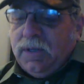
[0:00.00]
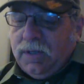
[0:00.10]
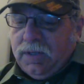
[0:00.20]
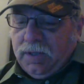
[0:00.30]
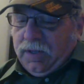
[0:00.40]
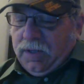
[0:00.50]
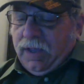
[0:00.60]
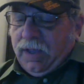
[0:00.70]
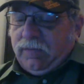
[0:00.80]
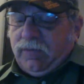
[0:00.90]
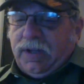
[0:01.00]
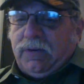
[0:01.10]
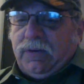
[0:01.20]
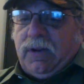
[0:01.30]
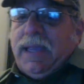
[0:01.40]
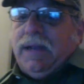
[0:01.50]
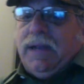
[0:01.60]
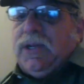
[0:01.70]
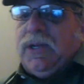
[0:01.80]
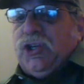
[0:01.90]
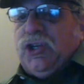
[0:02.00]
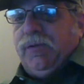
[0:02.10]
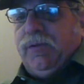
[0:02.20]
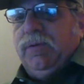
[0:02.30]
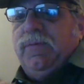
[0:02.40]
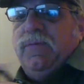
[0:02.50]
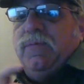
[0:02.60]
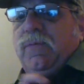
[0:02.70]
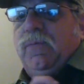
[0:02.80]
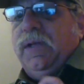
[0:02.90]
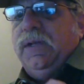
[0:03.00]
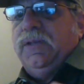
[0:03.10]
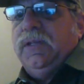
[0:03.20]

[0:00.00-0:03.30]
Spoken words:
literally made me shiver when I see them happen.